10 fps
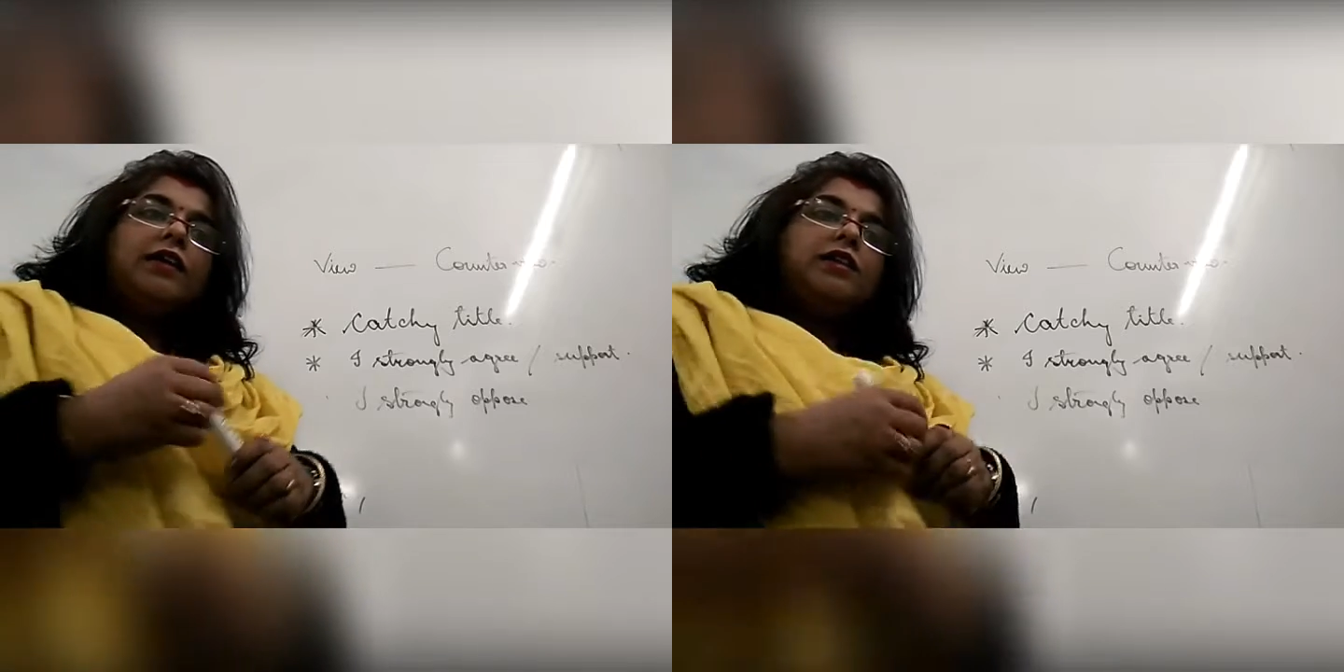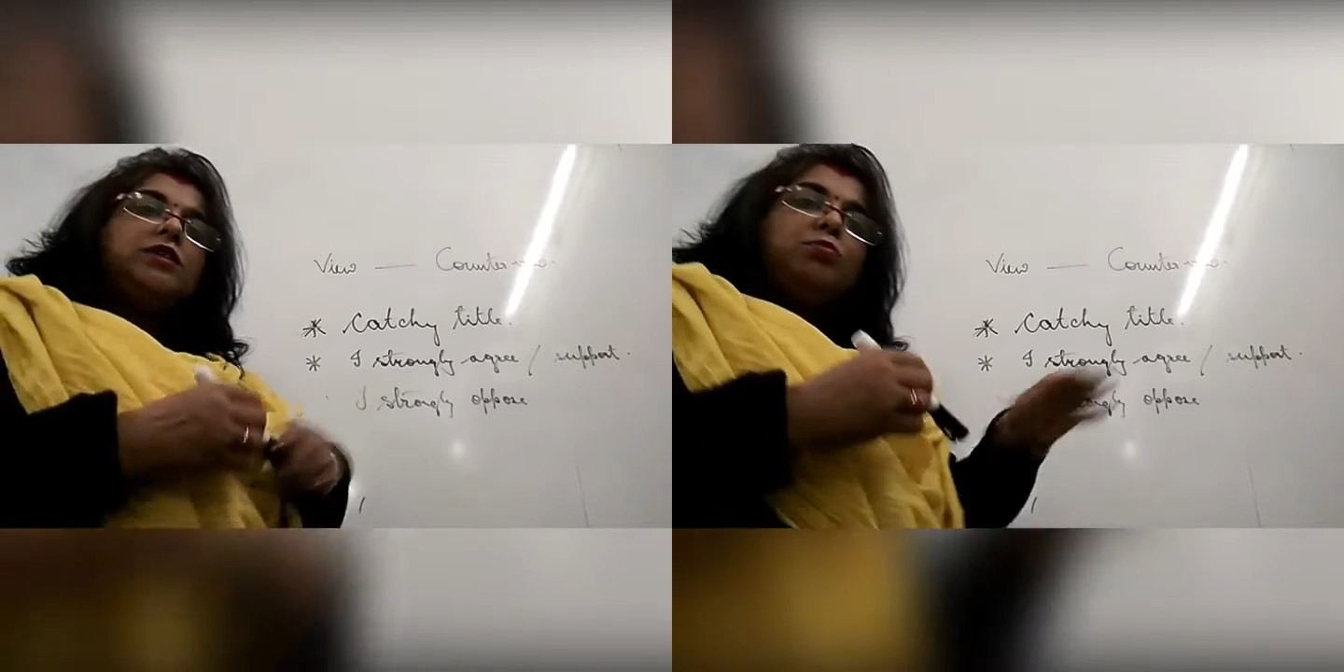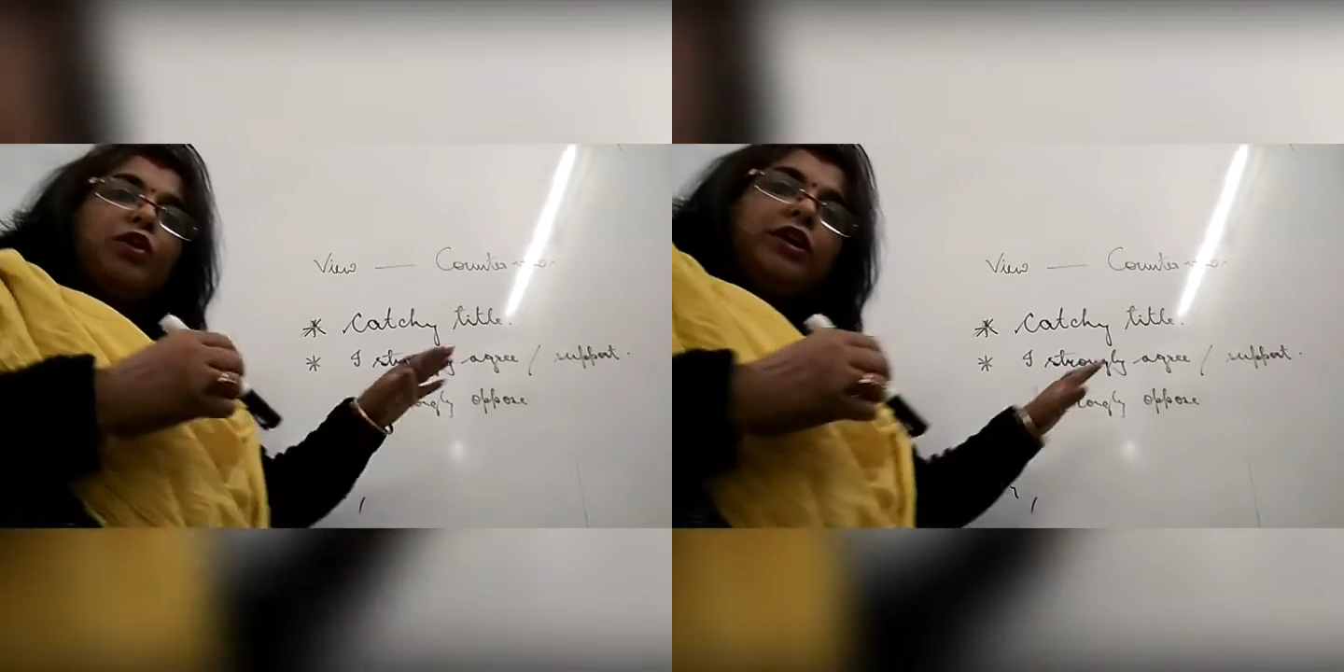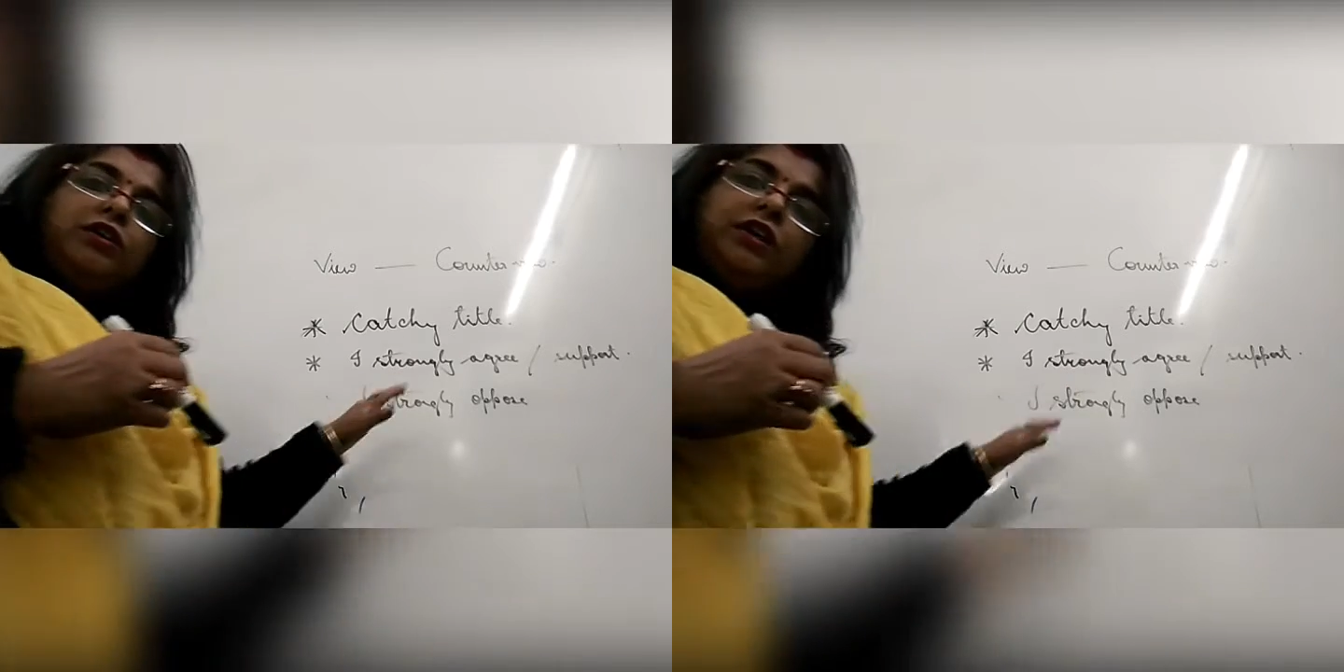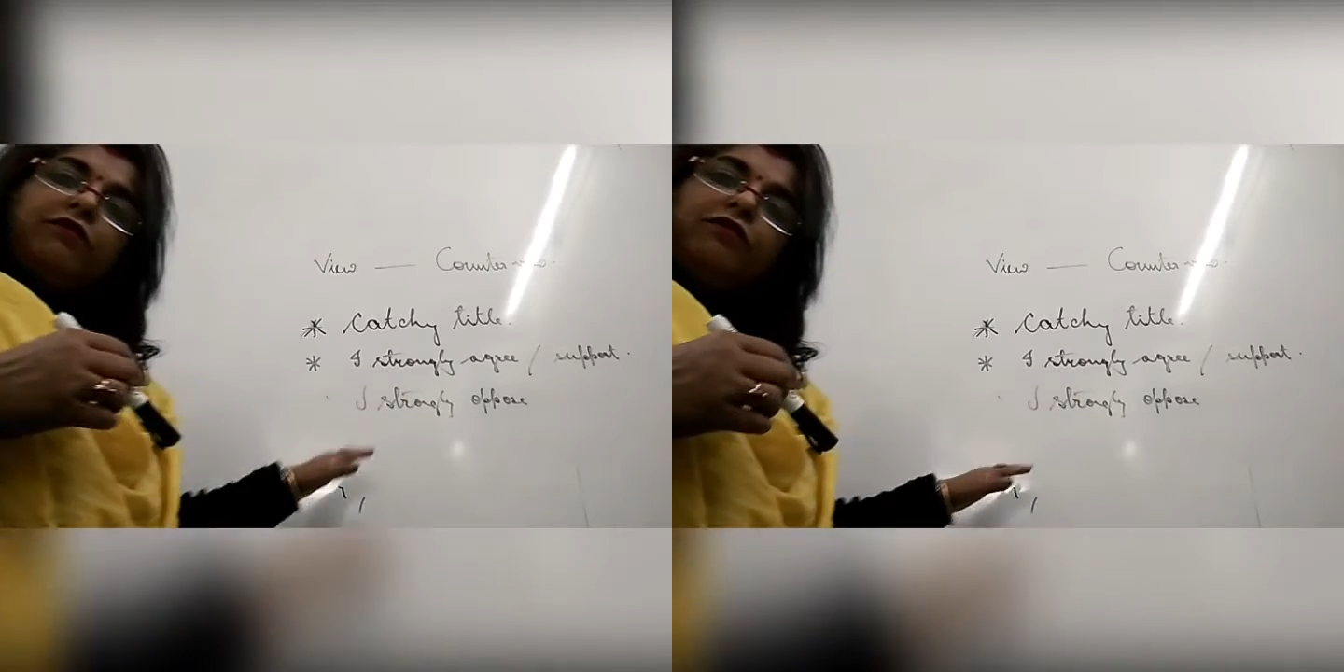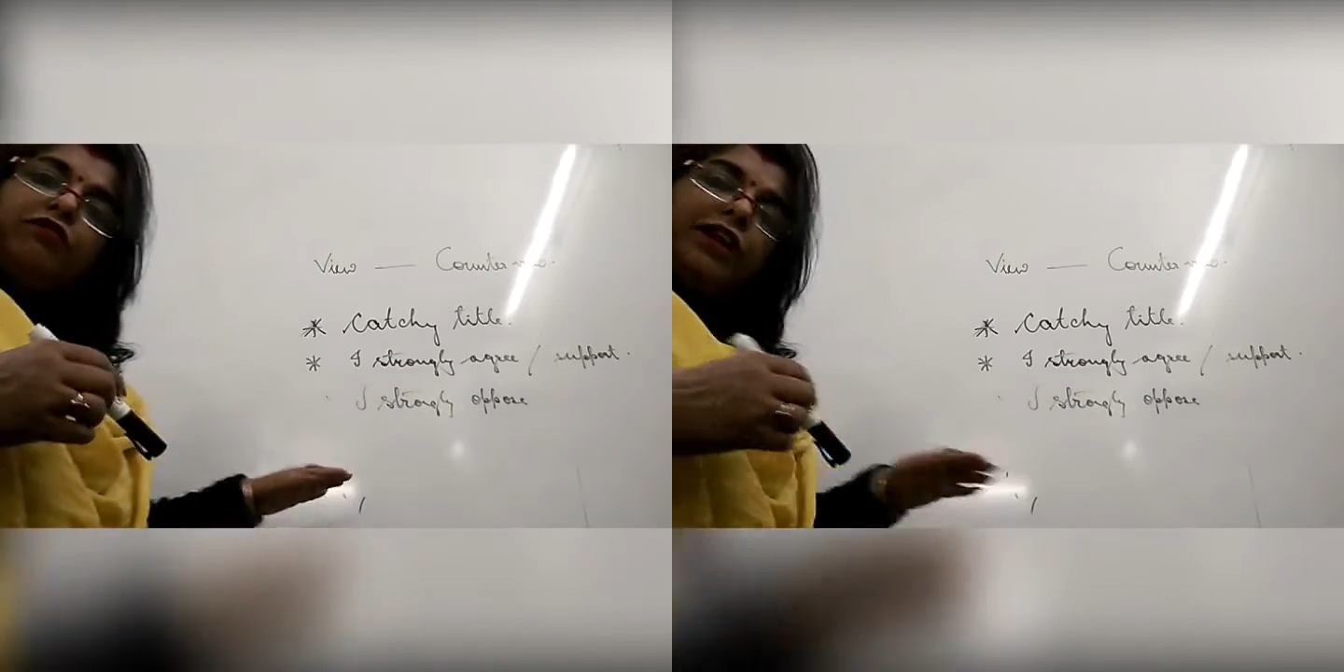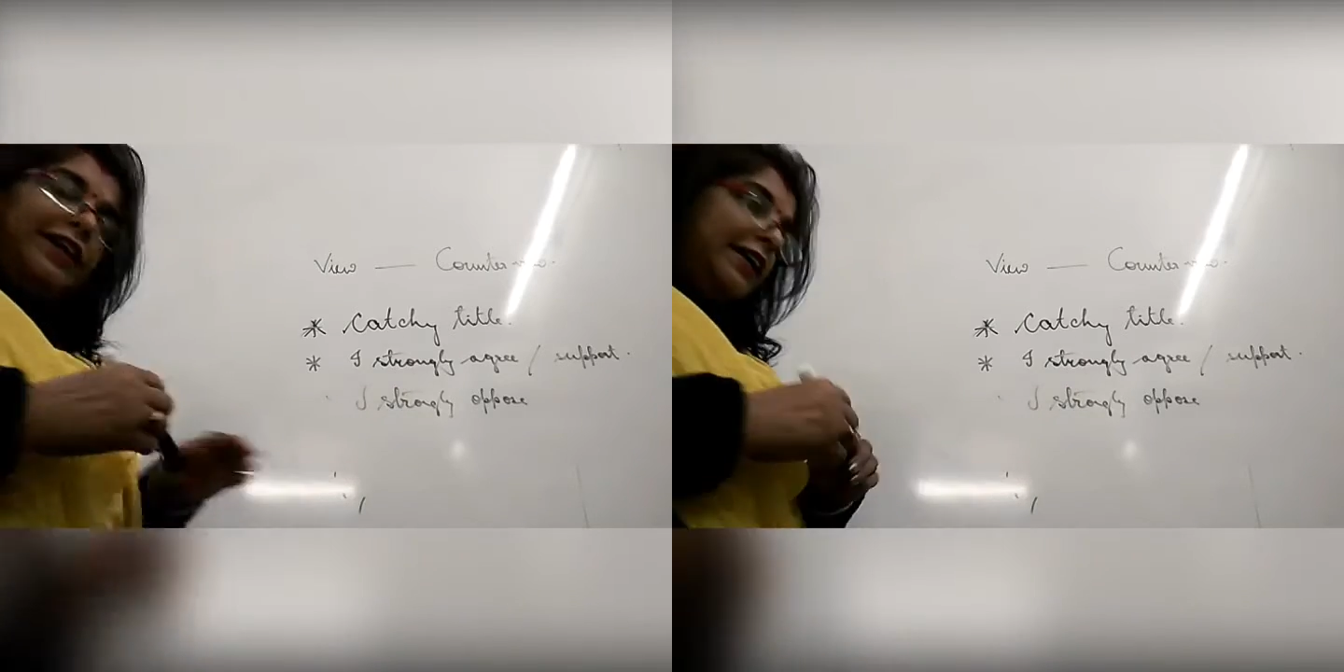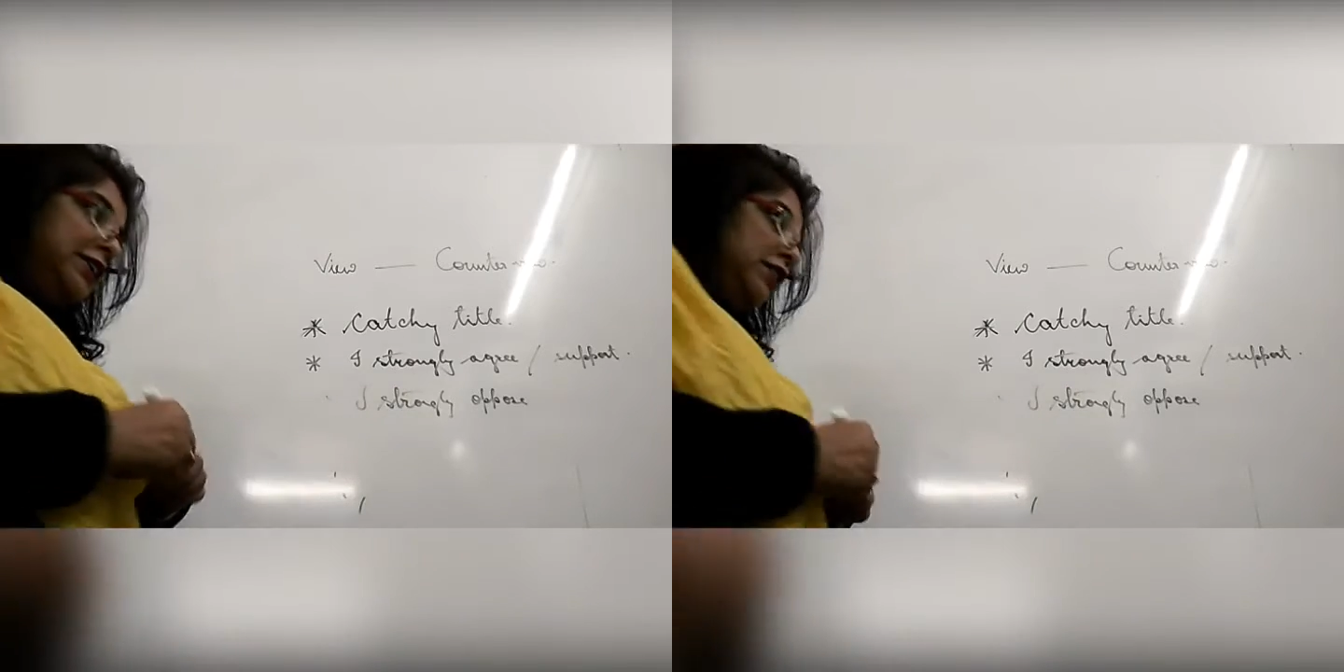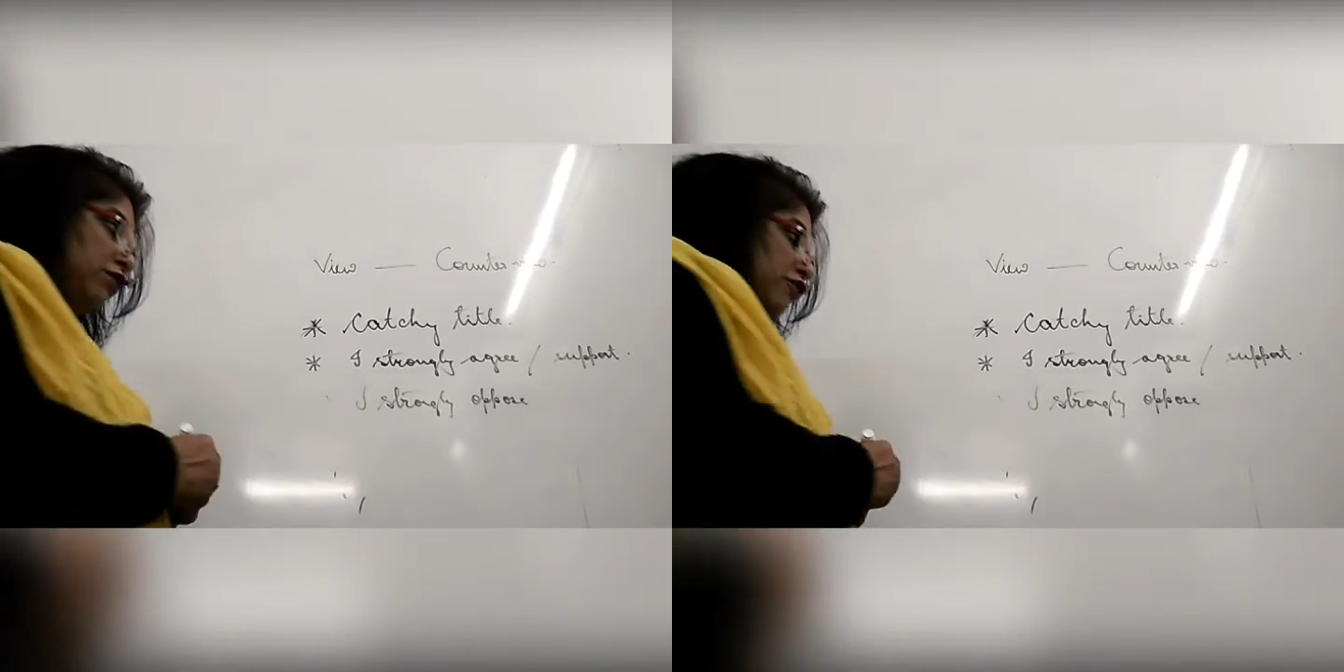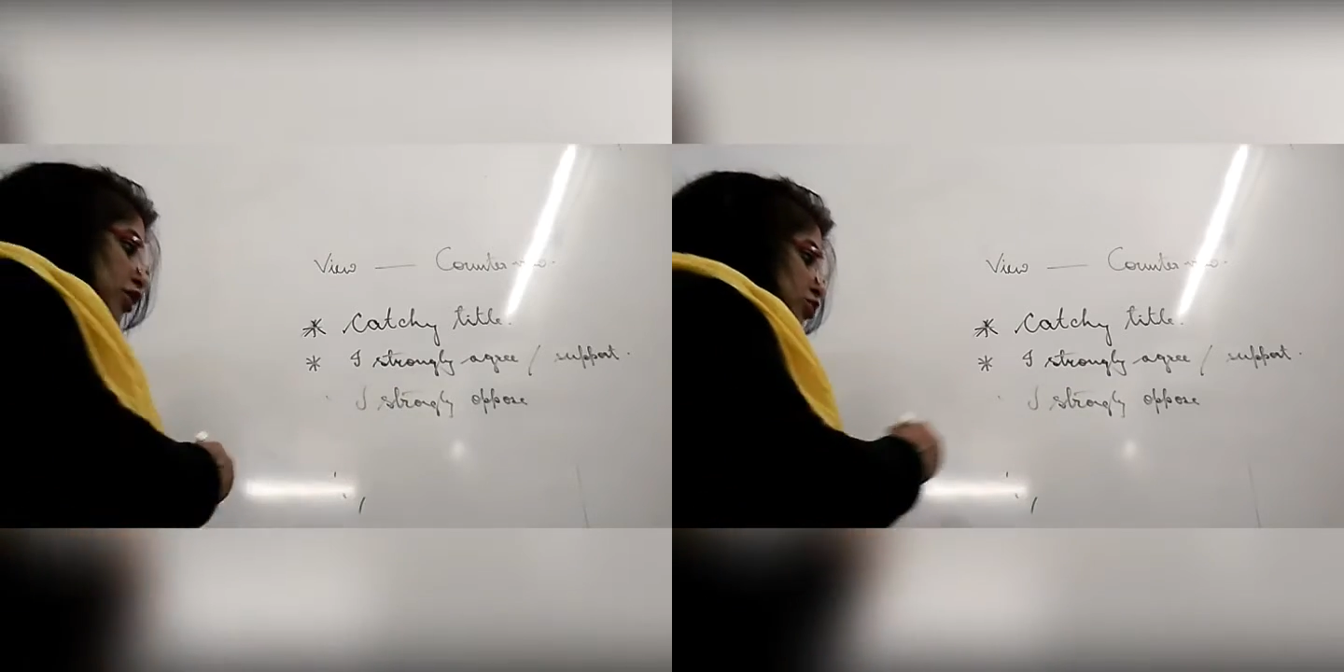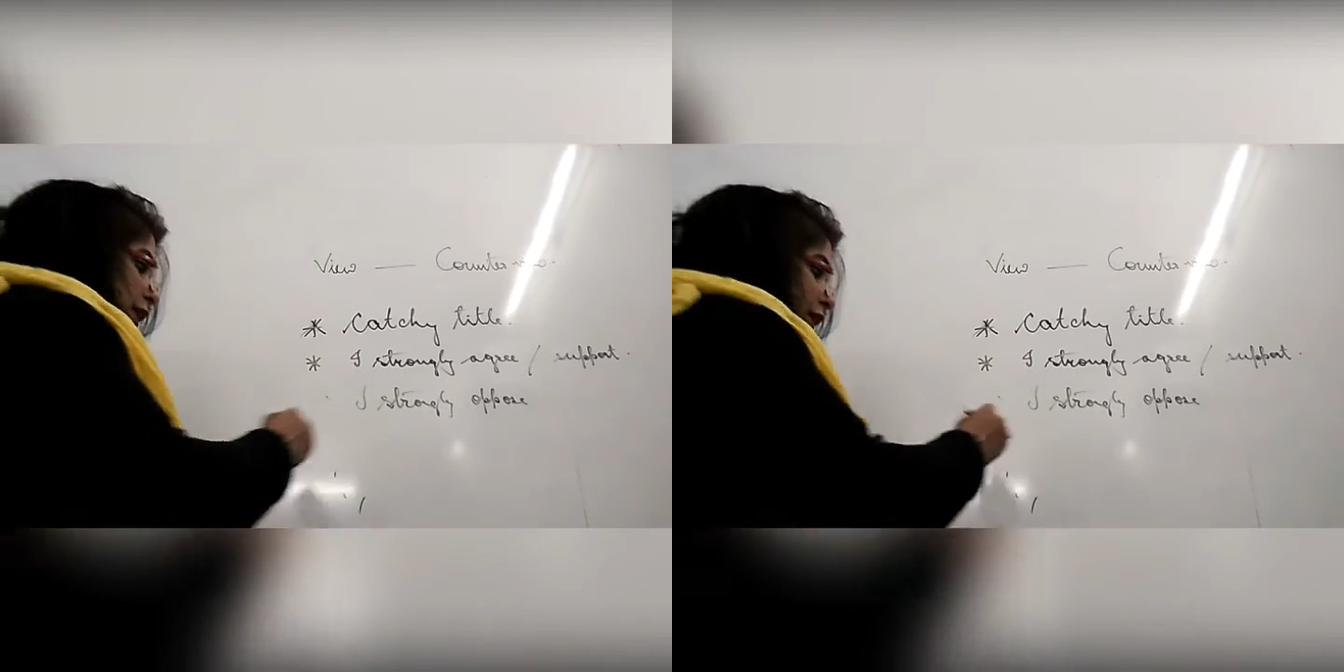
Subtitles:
This point you will continue for